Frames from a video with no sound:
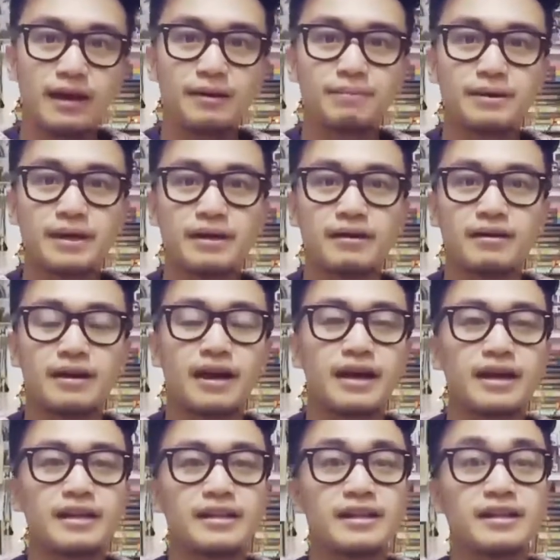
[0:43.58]
up here.
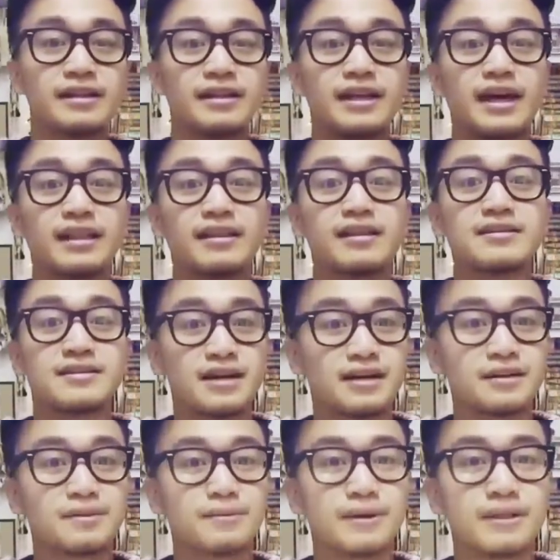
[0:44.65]
I didn't get the
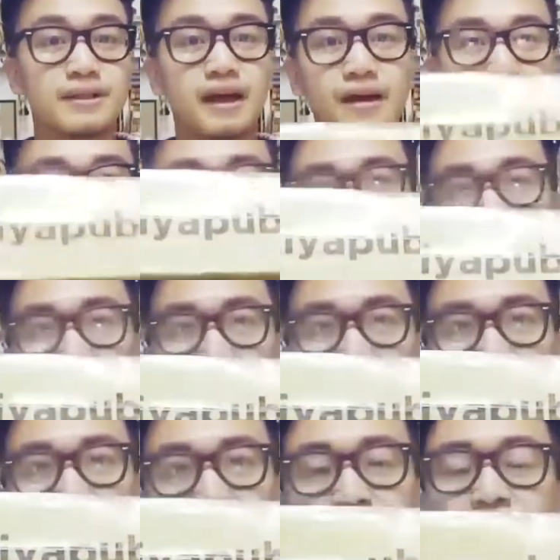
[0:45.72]
second one, but now I
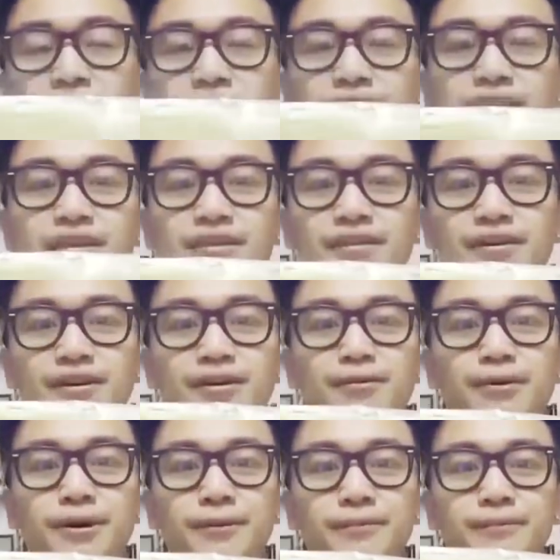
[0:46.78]
have the third
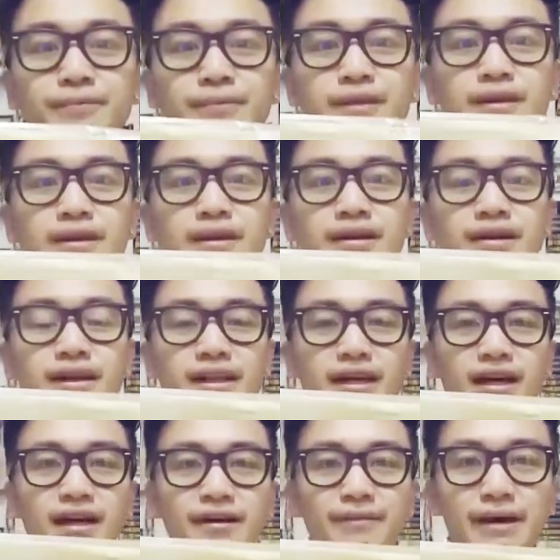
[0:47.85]
one.
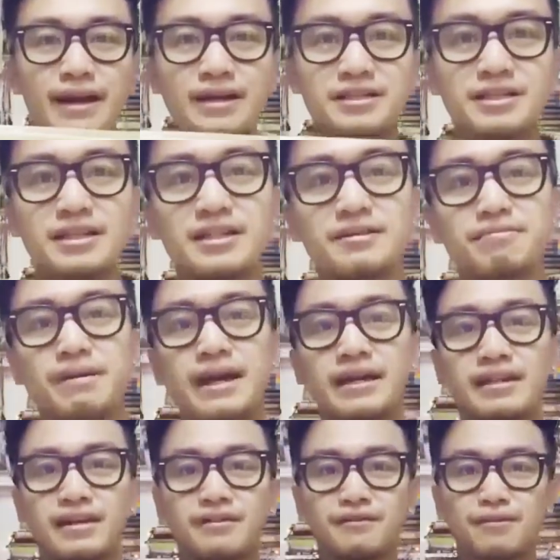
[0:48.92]
I actually
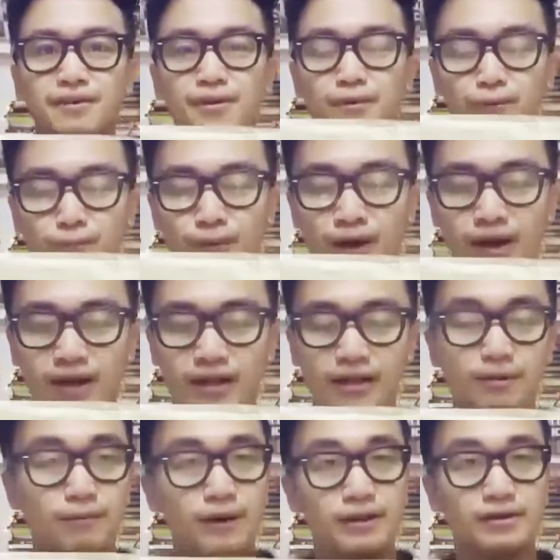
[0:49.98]
debated for a
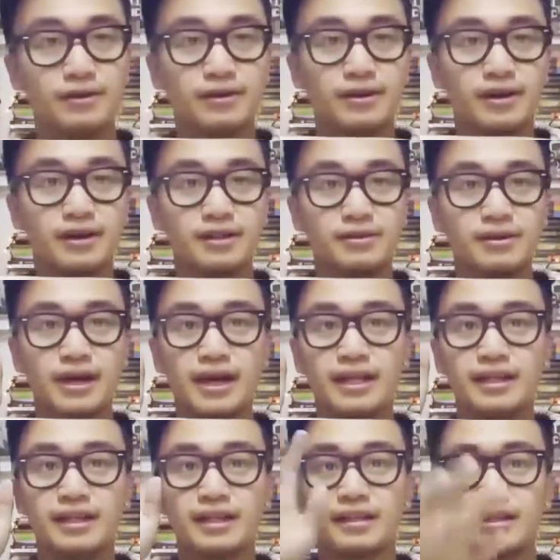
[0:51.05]
while whether or not to get
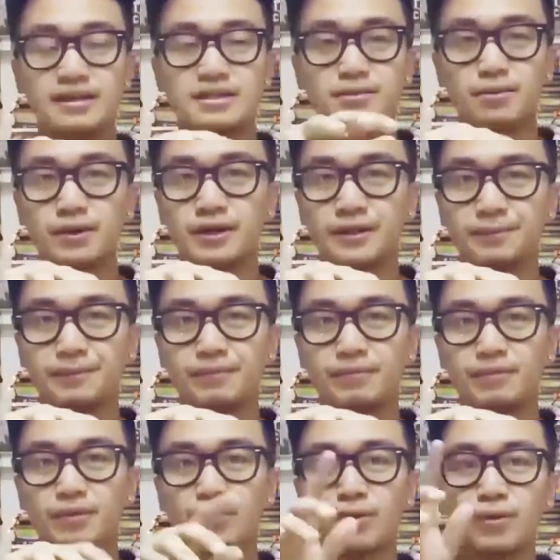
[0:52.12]
this one
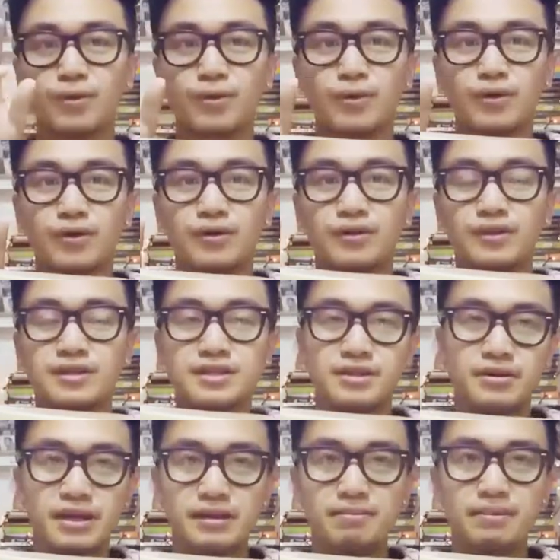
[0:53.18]
or the
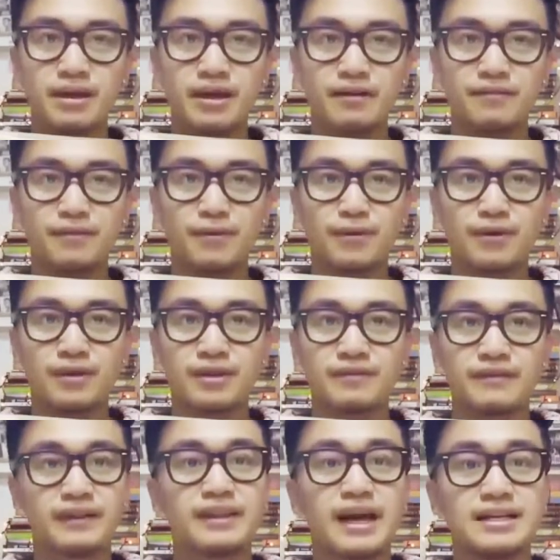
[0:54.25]
screenplay for the
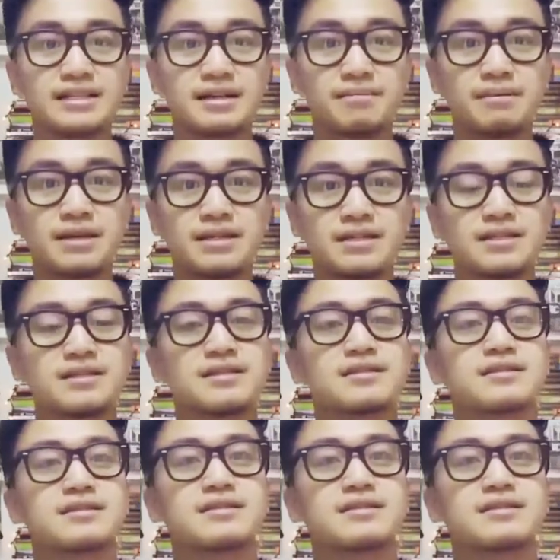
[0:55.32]
Fantastic Beasts